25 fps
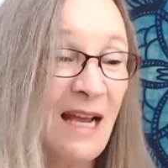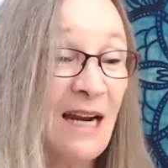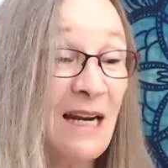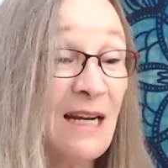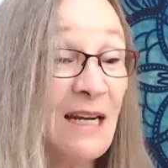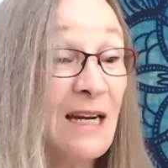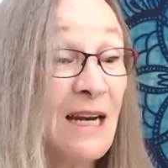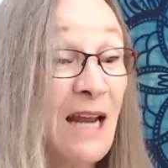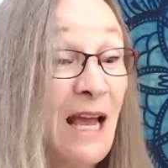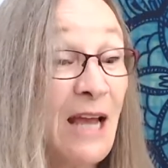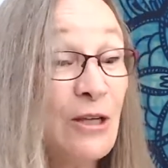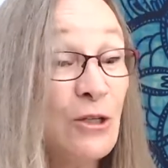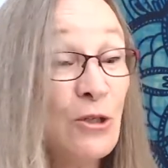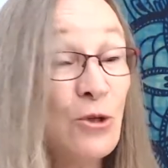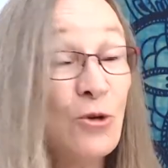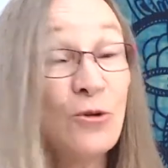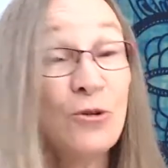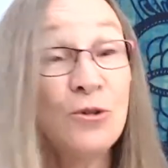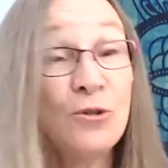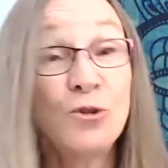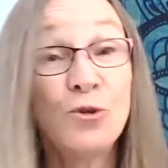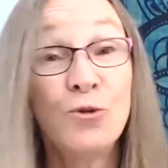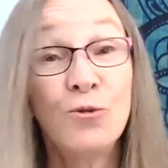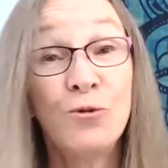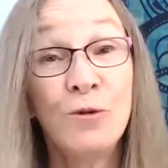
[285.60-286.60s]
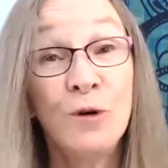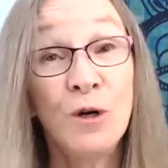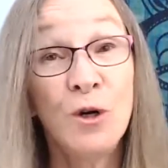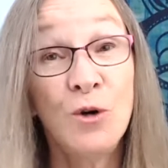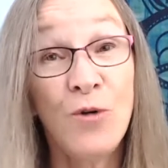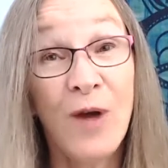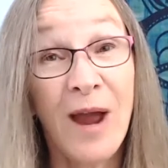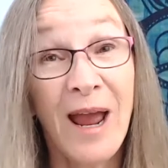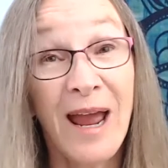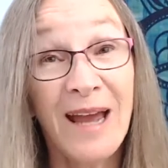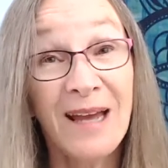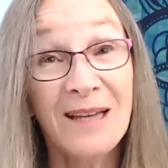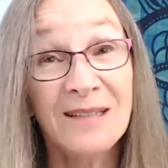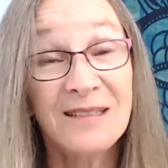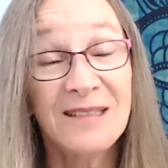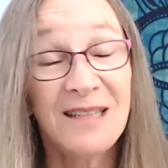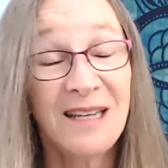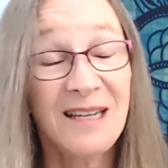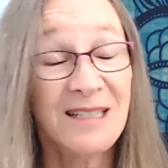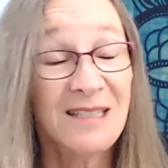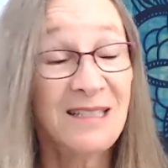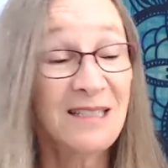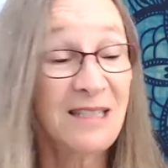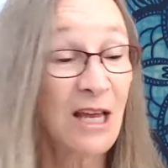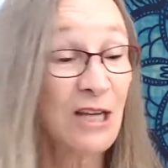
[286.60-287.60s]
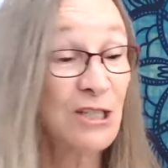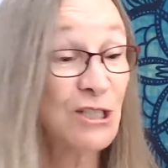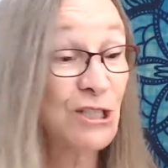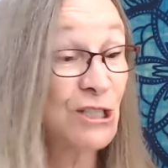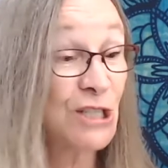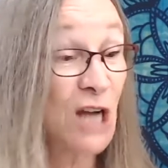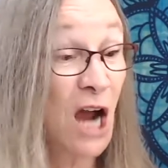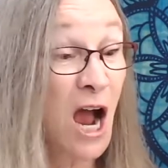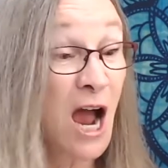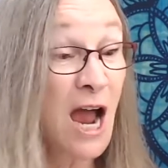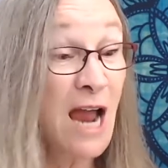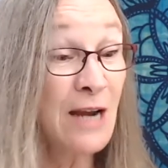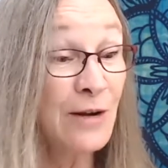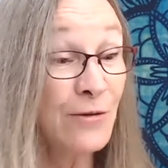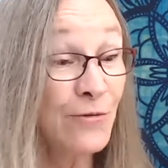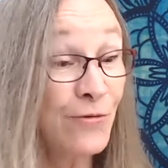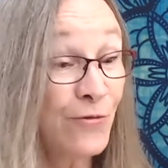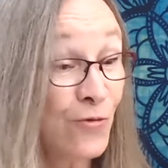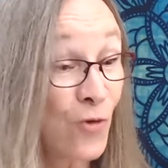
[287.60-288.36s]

Let your true essence shine